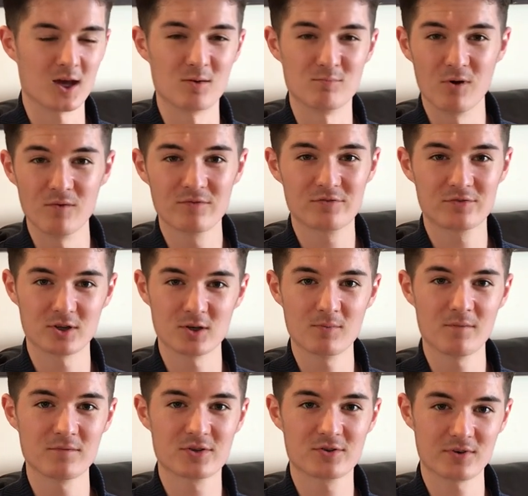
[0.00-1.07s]
a month, two
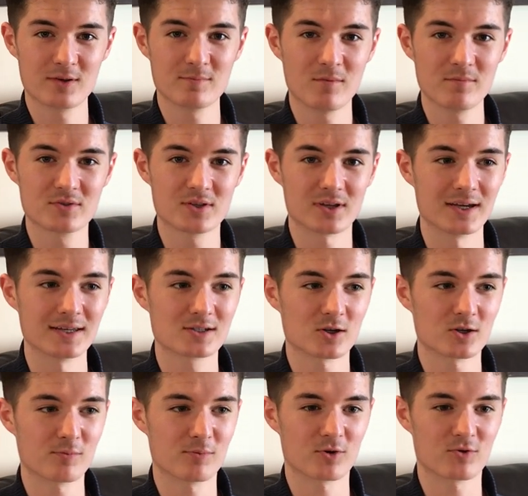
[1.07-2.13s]
months, three months, like, it's
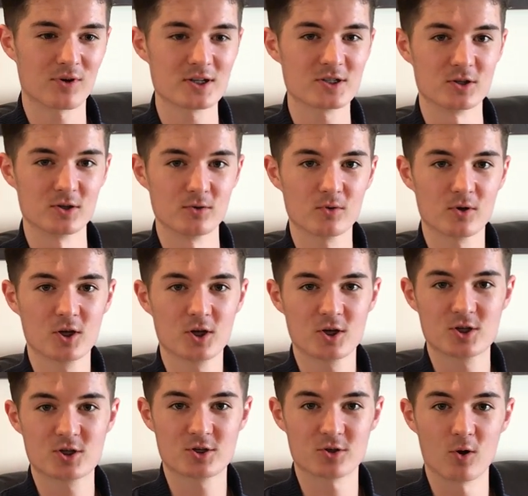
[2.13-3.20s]
gonna progress you
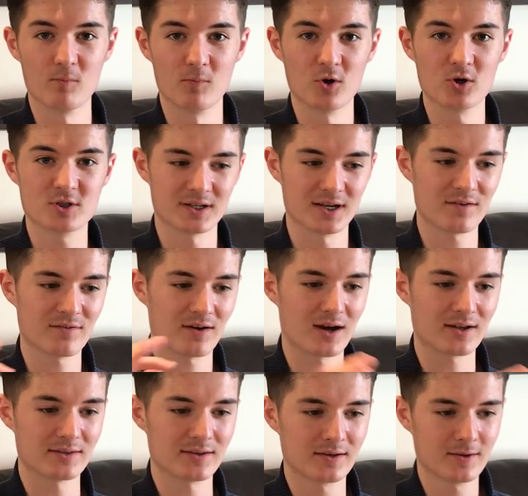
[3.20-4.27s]
so much. And I've
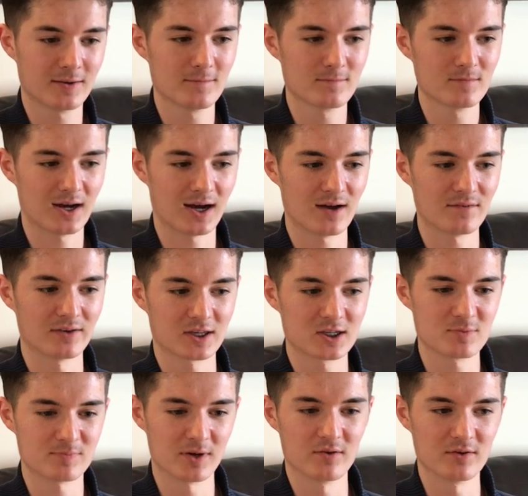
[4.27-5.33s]
had, I've
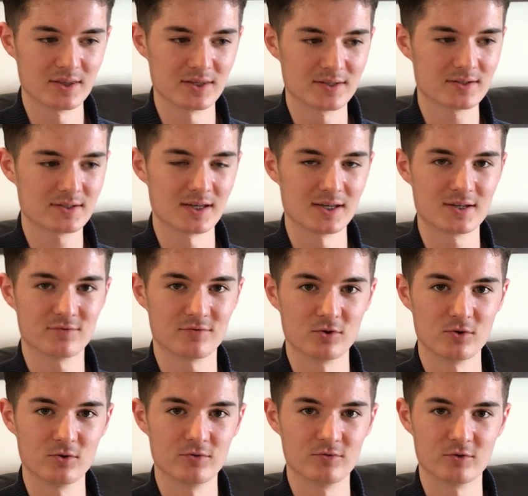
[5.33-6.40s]
experienced this
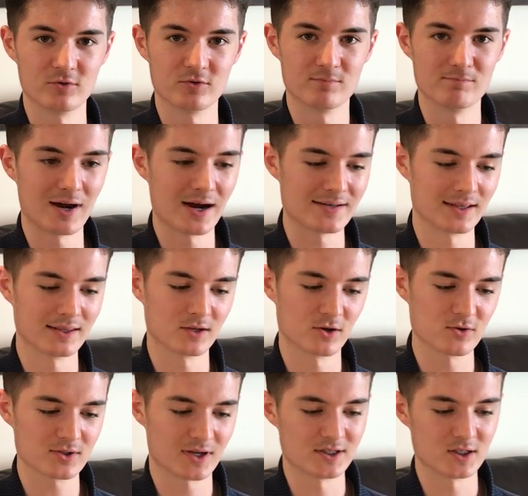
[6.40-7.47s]
through through my daily
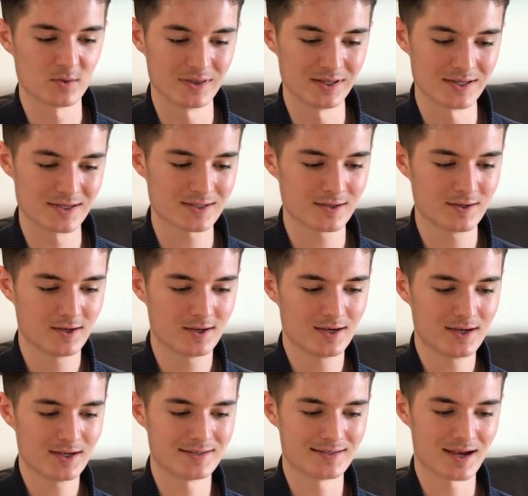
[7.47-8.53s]
goals, like doing this
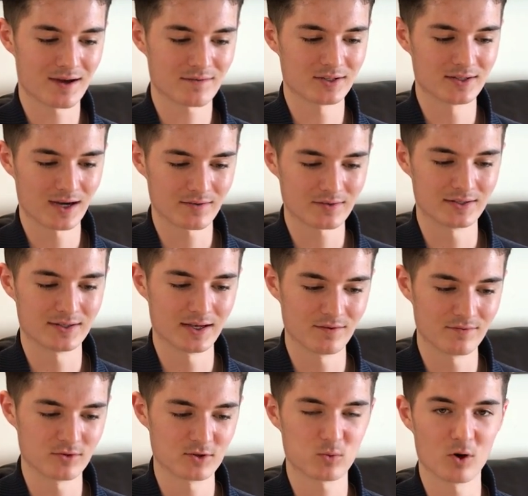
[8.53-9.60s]
day after day after day
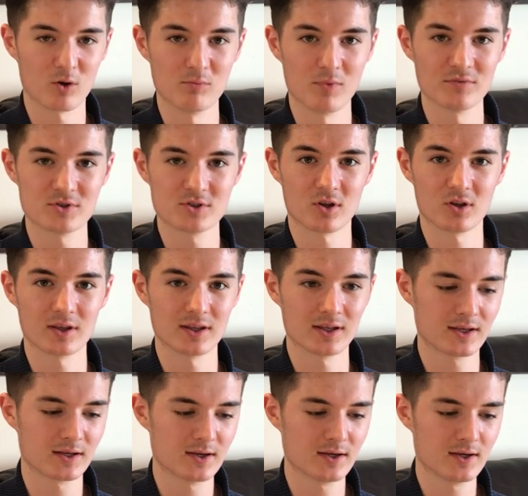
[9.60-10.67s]
for twelve months
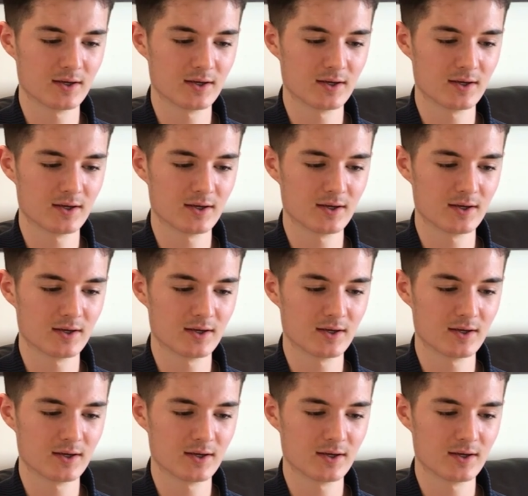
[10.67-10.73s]
solidly.